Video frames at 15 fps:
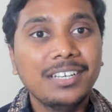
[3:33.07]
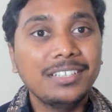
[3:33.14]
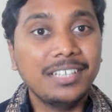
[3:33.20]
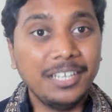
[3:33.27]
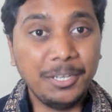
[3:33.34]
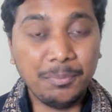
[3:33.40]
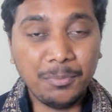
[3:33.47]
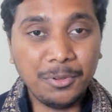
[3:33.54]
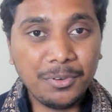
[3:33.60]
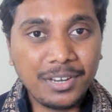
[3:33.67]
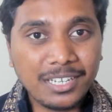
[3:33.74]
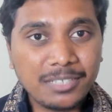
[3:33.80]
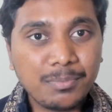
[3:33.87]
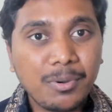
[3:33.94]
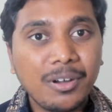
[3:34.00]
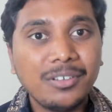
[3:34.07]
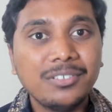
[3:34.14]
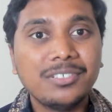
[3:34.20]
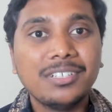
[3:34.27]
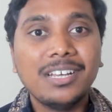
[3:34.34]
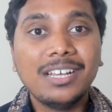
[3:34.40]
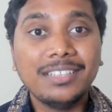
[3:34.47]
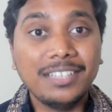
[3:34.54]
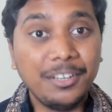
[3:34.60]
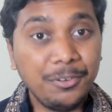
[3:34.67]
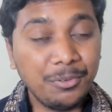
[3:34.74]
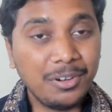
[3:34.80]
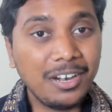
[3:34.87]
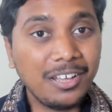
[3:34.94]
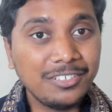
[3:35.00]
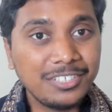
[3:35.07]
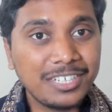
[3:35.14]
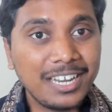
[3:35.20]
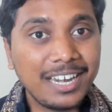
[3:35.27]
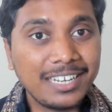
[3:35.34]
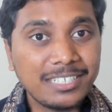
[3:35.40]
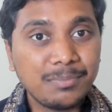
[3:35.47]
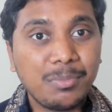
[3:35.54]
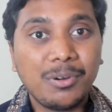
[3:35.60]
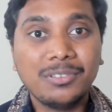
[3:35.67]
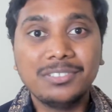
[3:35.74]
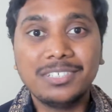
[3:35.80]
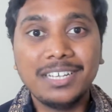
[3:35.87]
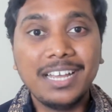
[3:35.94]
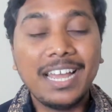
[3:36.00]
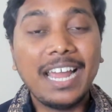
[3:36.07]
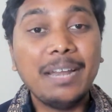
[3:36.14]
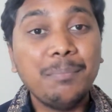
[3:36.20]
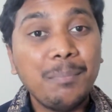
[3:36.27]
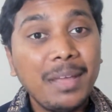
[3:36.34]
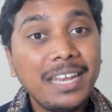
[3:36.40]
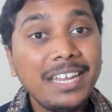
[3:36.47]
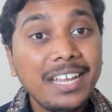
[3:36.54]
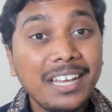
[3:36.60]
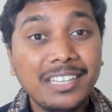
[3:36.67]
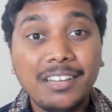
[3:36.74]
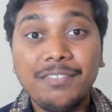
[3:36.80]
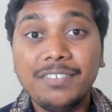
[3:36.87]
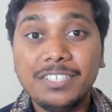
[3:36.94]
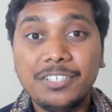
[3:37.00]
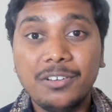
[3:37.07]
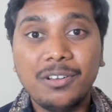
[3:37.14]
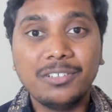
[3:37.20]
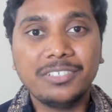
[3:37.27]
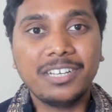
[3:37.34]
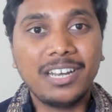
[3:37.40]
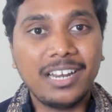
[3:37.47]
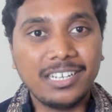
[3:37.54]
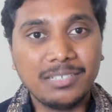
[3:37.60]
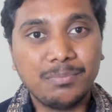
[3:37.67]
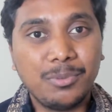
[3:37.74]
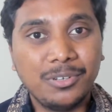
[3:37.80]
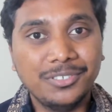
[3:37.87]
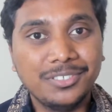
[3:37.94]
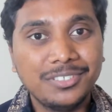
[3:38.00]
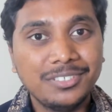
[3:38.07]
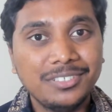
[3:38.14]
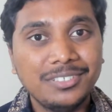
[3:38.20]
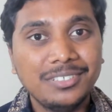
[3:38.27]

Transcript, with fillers: the immune response, the neurological response, and many other physiological response.